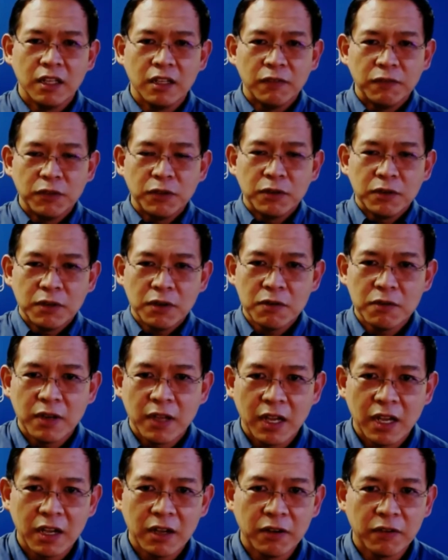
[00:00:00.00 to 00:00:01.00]
if you
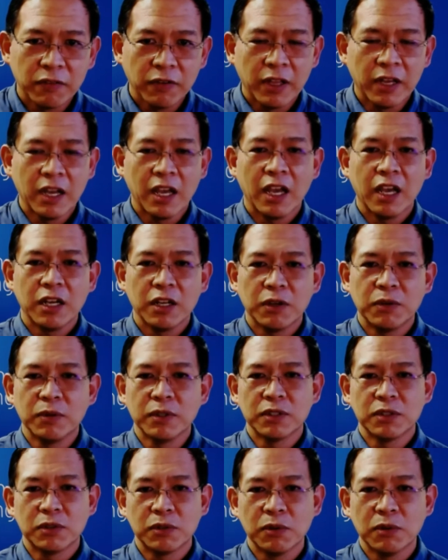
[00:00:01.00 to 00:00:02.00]
don't have an
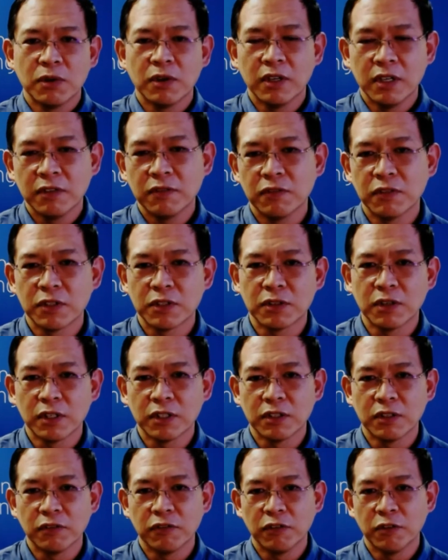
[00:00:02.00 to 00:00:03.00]
adequate store
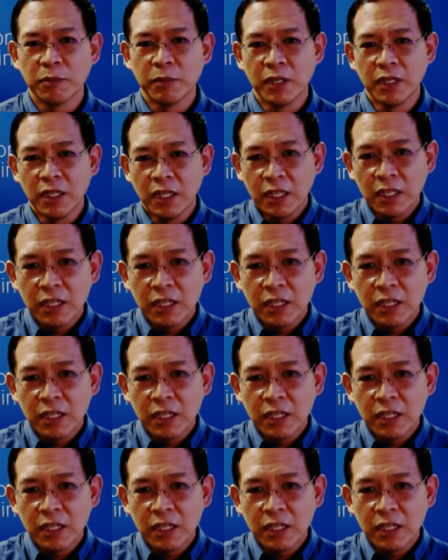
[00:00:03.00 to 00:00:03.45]
infrastructure from an